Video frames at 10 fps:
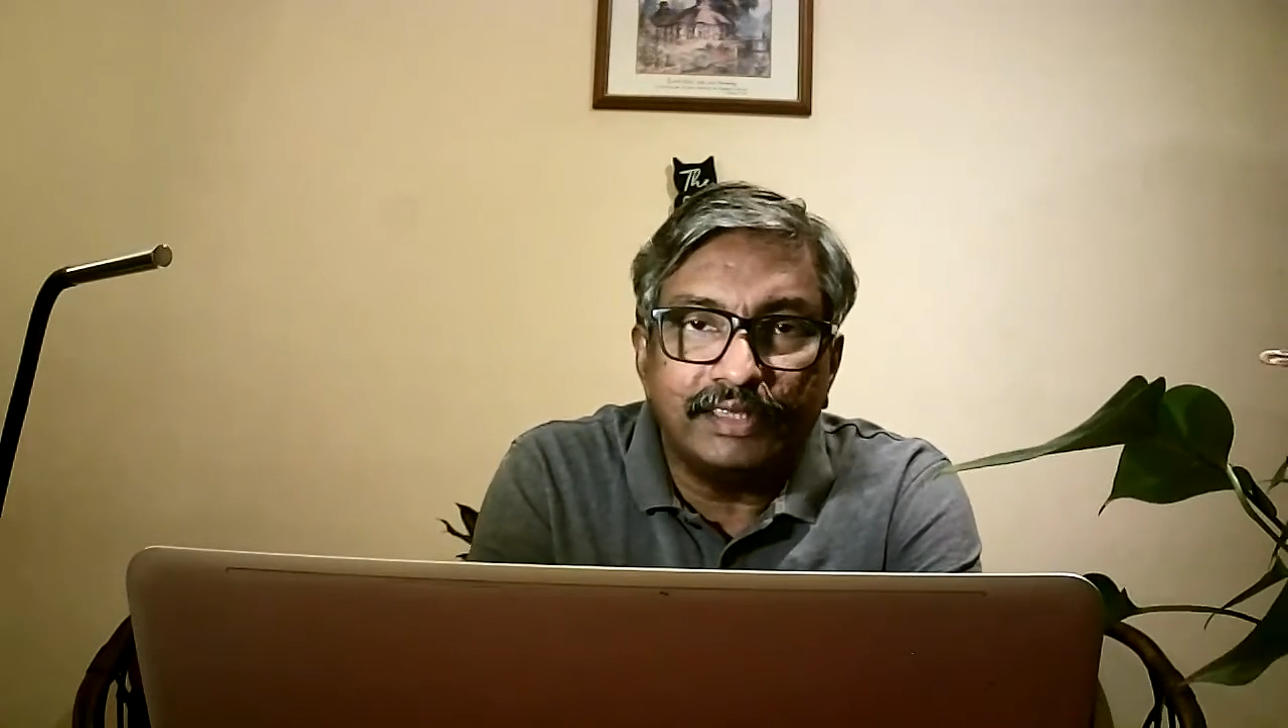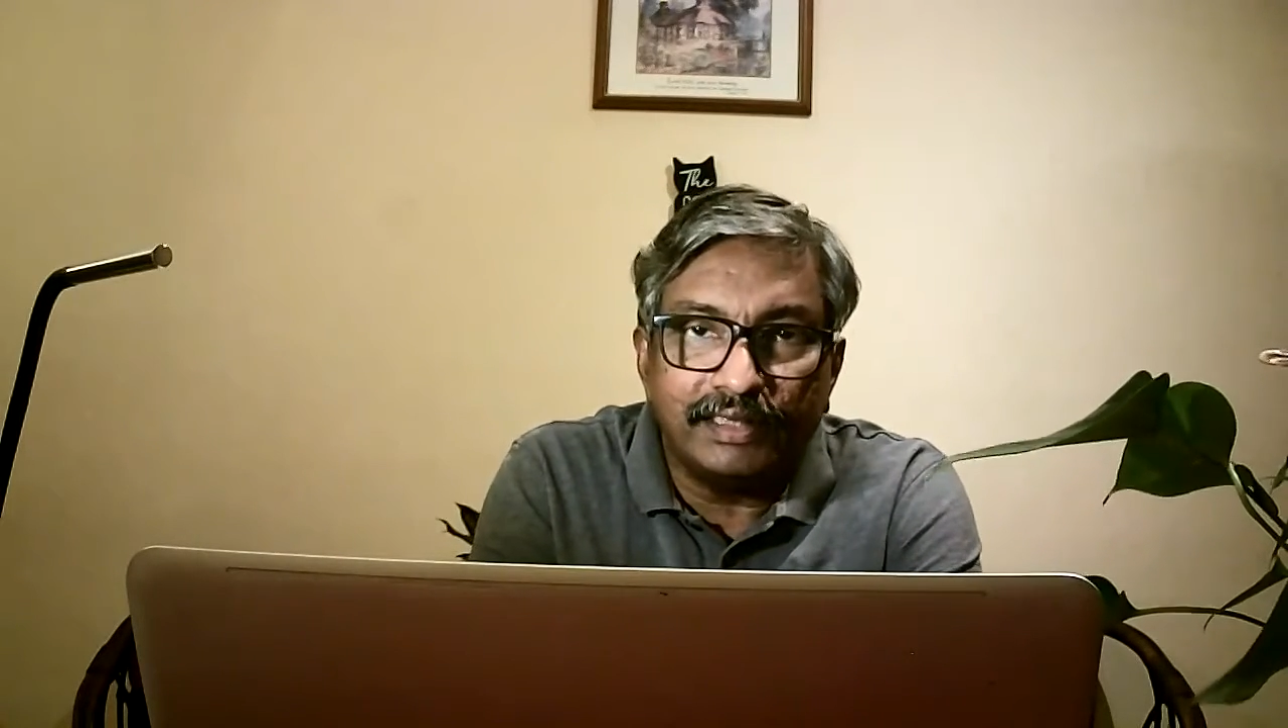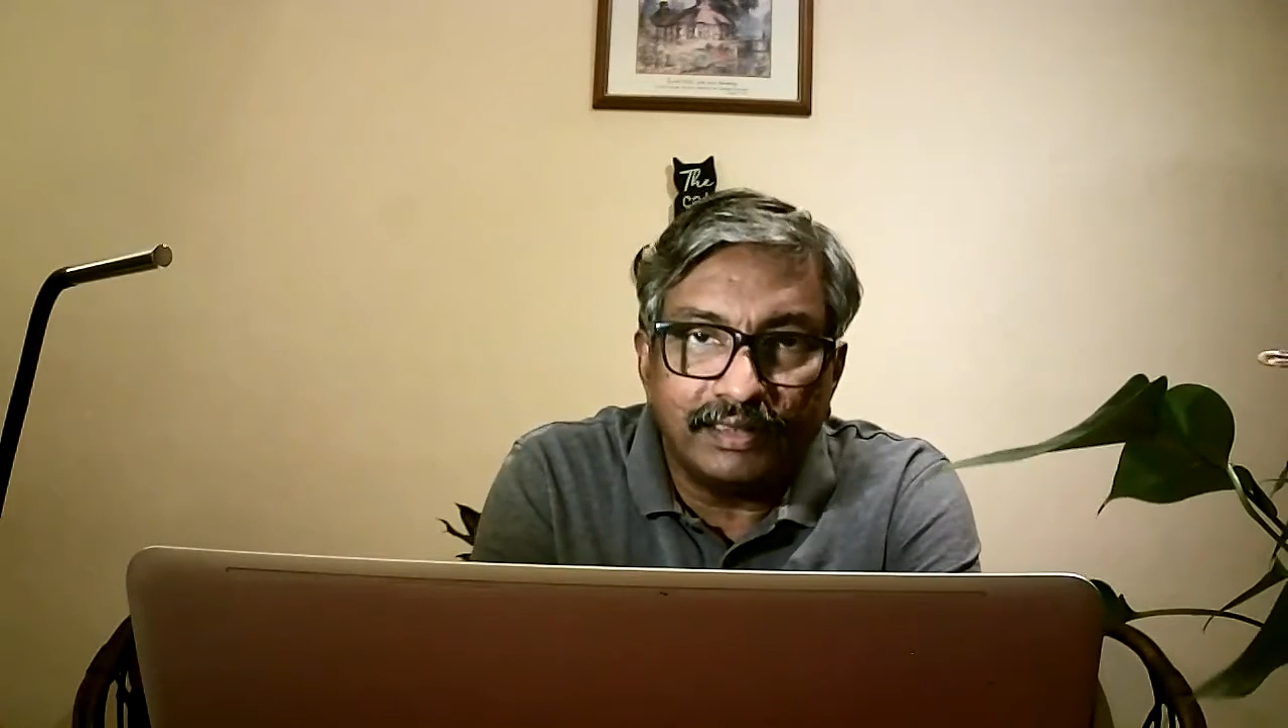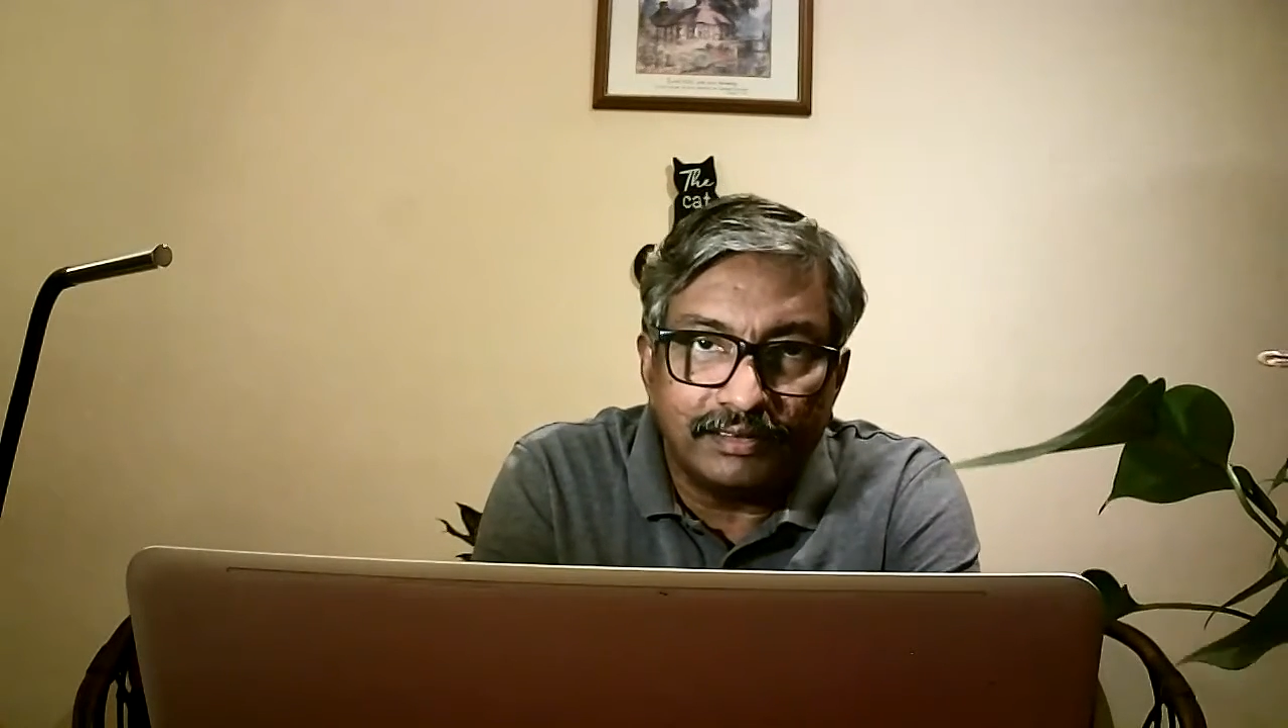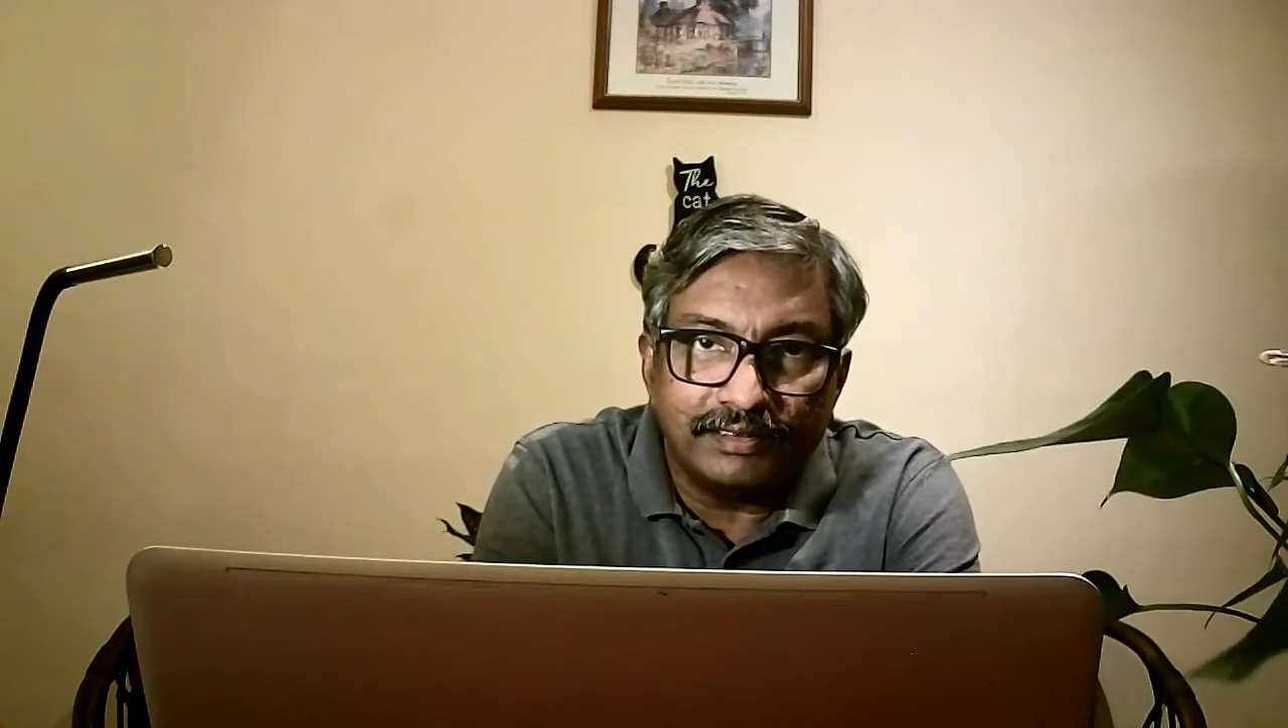
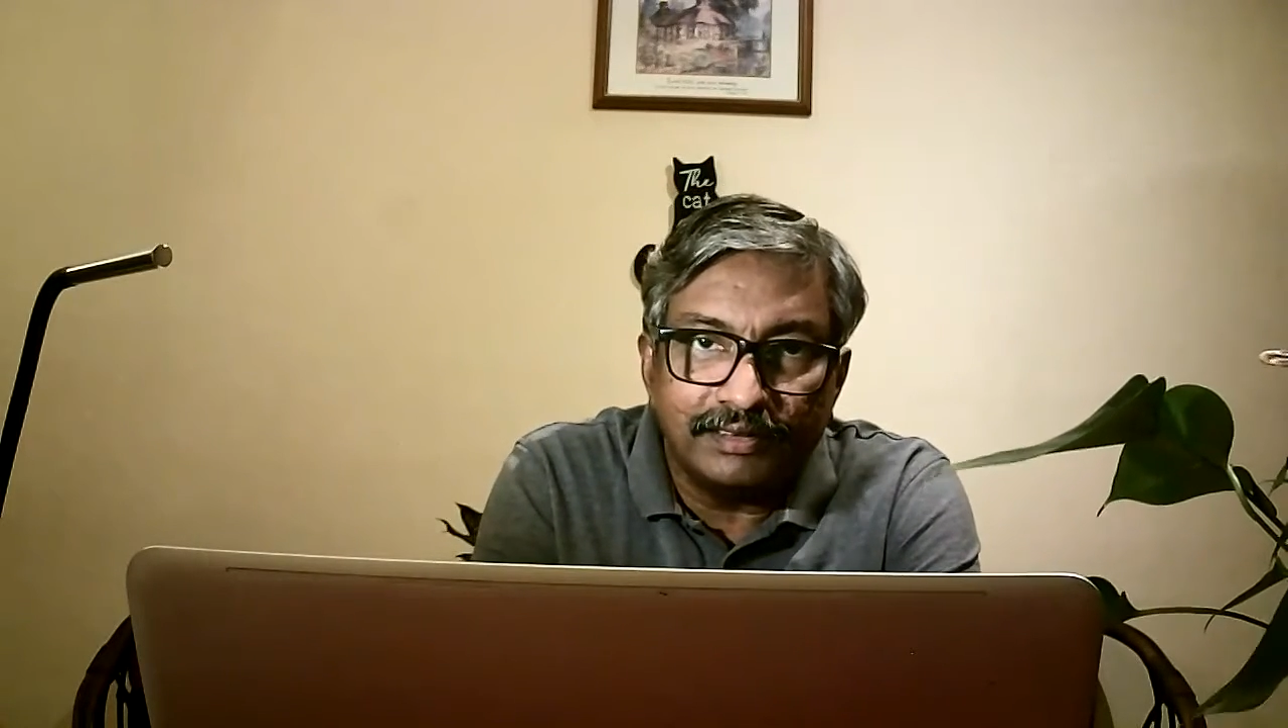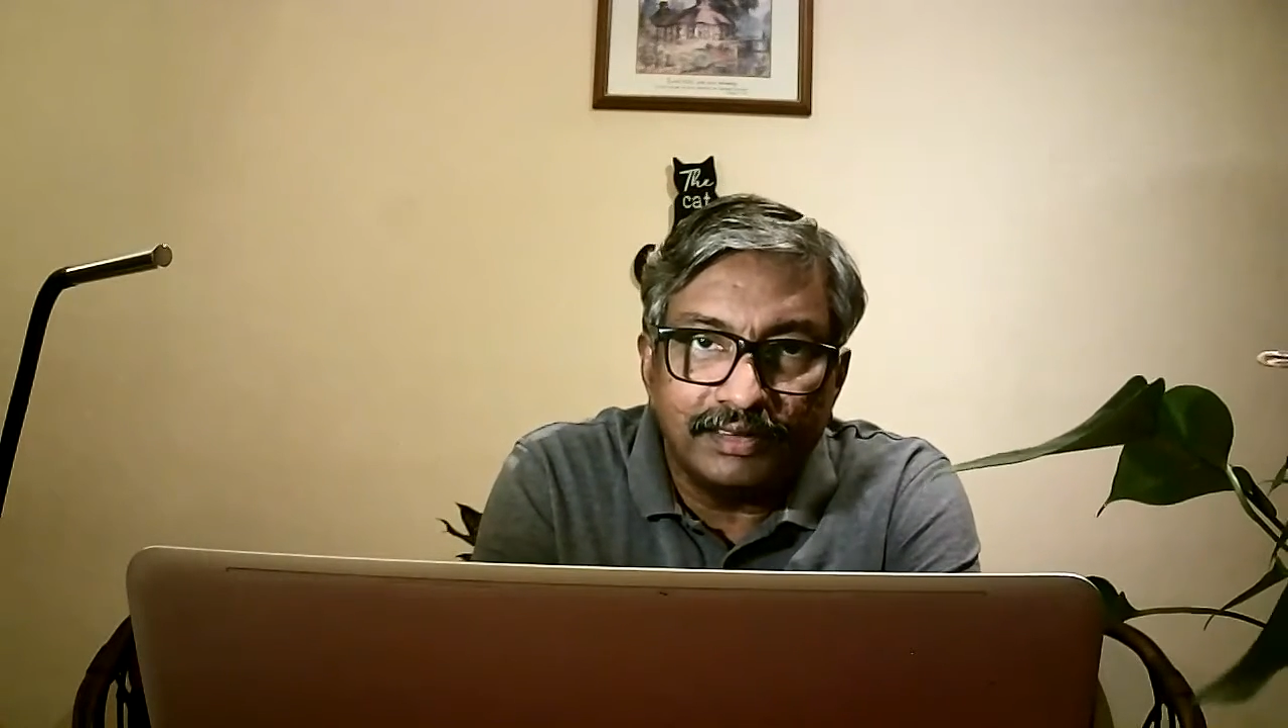they are,